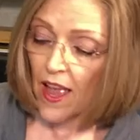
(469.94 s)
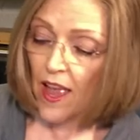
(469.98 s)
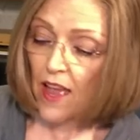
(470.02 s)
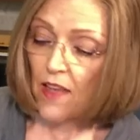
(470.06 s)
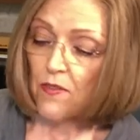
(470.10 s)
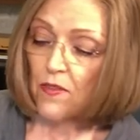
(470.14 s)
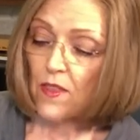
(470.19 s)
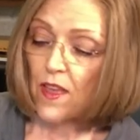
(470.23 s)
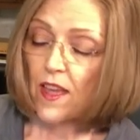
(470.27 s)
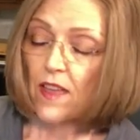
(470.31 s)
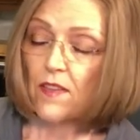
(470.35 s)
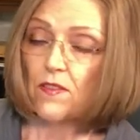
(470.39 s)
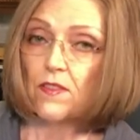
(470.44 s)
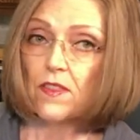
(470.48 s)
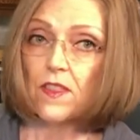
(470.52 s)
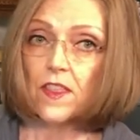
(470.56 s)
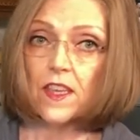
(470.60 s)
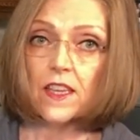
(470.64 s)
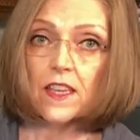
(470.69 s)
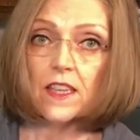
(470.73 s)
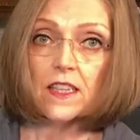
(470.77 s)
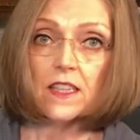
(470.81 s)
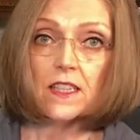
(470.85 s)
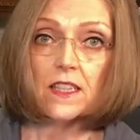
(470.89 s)
And then
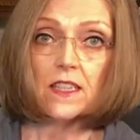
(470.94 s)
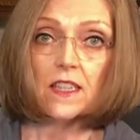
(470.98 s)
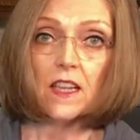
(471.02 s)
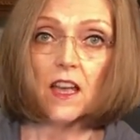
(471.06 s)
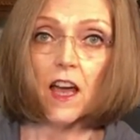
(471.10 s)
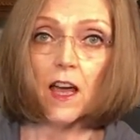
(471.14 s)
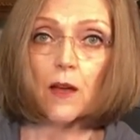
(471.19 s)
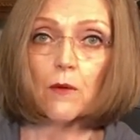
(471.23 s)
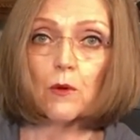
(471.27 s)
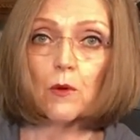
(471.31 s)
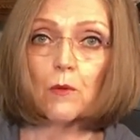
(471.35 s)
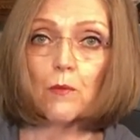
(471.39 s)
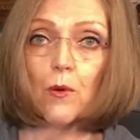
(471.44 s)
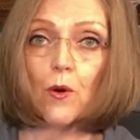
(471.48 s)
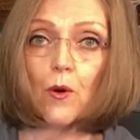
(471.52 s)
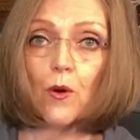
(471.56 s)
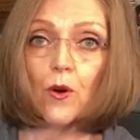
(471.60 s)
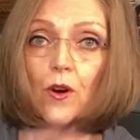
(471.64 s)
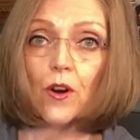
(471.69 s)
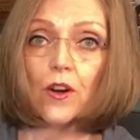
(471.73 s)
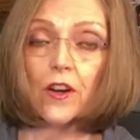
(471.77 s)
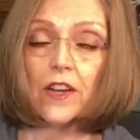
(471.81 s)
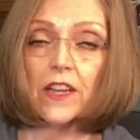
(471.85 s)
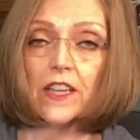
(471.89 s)
this I will
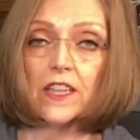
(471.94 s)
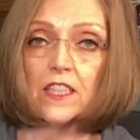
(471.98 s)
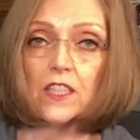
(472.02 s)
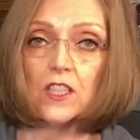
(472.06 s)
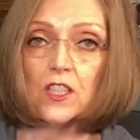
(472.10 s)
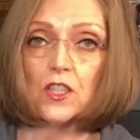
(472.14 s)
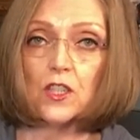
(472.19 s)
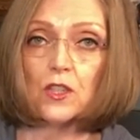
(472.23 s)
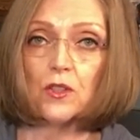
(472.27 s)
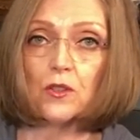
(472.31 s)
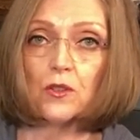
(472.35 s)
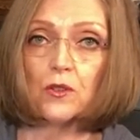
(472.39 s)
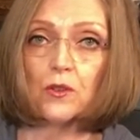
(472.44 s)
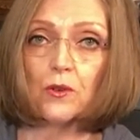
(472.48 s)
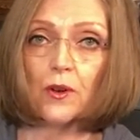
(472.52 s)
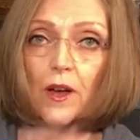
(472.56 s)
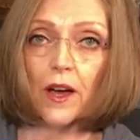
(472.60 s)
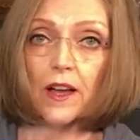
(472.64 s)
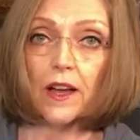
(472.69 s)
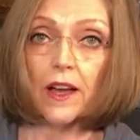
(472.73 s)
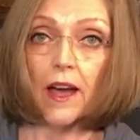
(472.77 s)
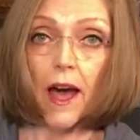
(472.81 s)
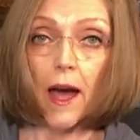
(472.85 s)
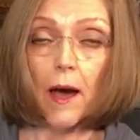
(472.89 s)
pour into
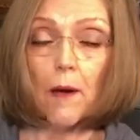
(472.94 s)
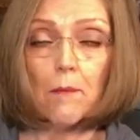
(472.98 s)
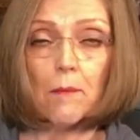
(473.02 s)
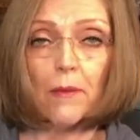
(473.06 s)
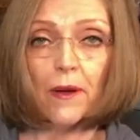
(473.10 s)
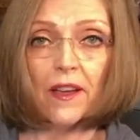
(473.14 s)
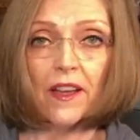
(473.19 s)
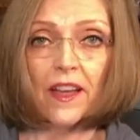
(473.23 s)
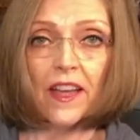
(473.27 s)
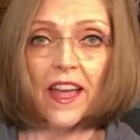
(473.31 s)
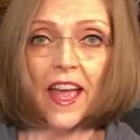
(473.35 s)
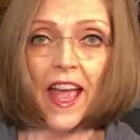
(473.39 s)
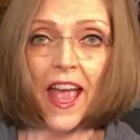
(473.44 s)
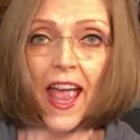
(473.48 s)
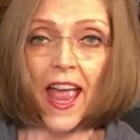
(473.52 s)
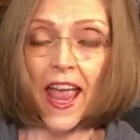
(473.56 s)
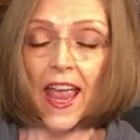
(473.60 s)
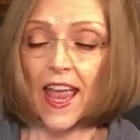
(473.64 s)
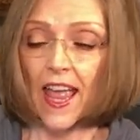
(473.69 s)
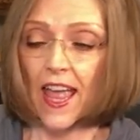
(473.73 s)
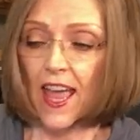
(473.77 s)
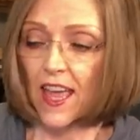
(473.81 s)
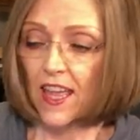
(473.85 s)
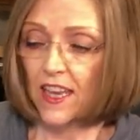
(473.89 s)
a cup
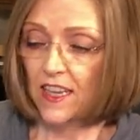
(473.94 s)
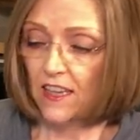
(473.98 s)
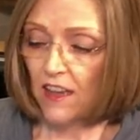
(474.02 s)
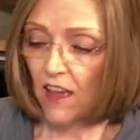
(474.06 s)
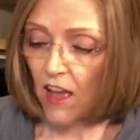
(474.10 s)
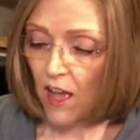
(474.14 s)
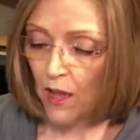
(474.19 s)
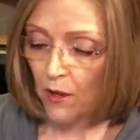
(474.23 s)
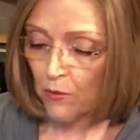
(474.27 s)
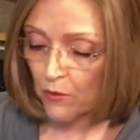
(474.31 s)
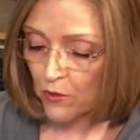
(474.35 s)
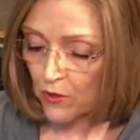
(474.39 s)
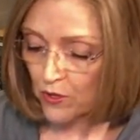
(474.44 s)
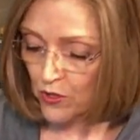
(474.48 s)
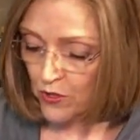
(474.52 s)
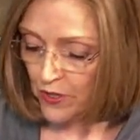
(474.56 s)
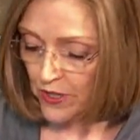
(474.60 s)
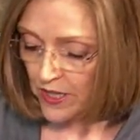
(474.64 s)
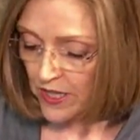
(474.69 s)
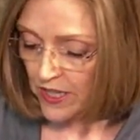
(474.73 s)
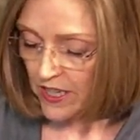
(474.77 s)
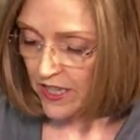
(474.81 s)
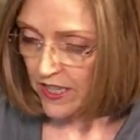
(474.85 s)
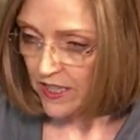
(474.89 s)
and I will
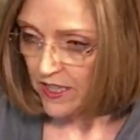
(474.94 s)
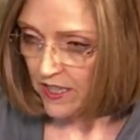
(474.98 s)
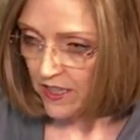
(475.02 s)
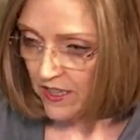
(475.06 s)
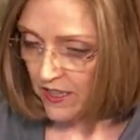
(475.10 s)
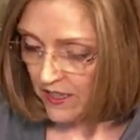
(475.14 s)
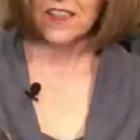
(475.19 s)
drink it.